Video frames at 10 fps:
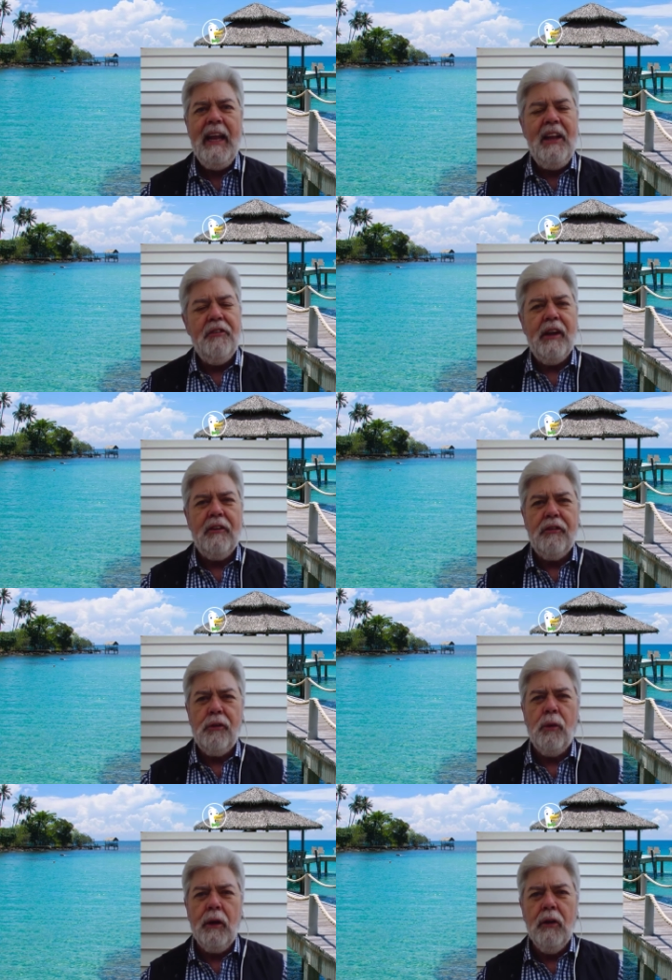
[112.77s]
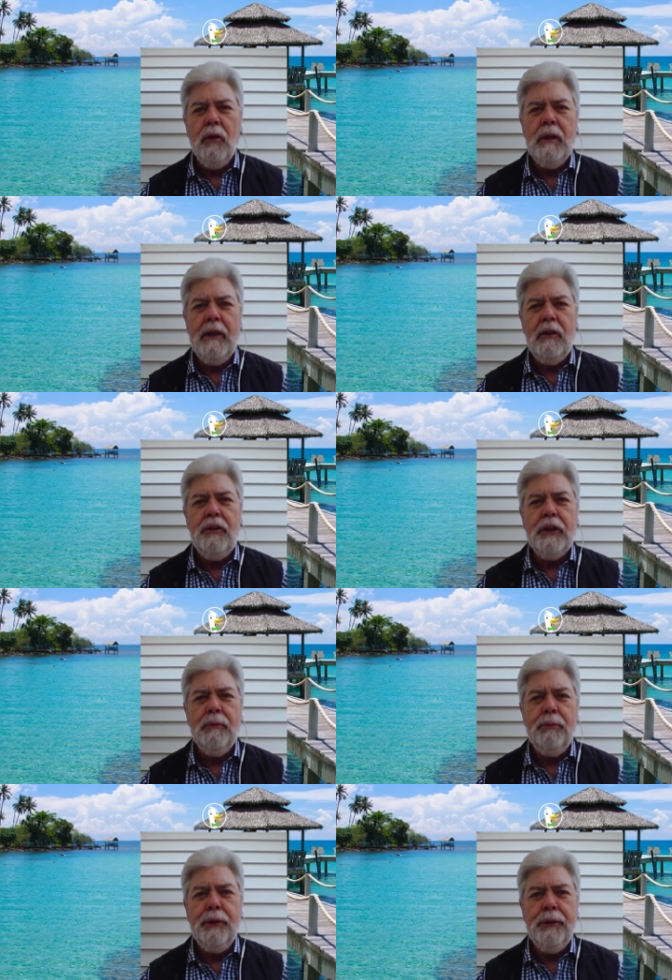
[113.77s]
Is that stored locally on your
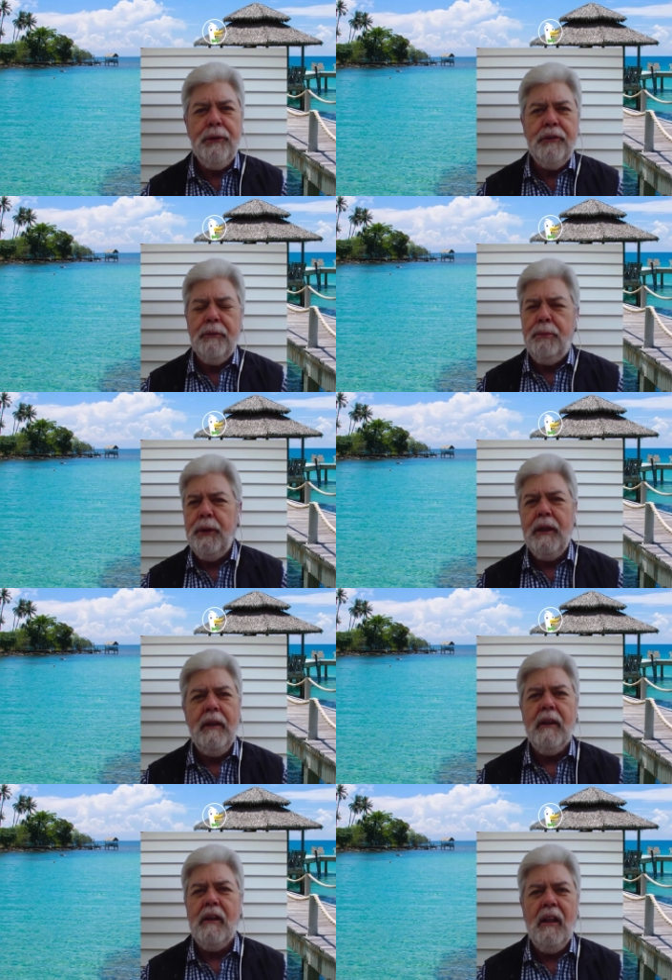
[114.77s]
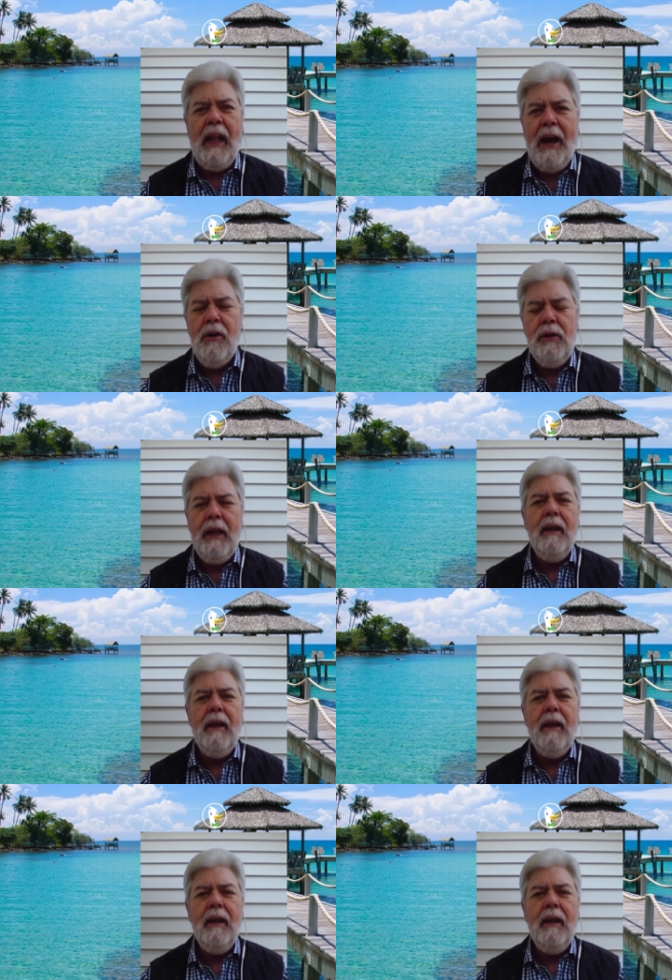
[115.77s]
computer? Is it put into the cloud?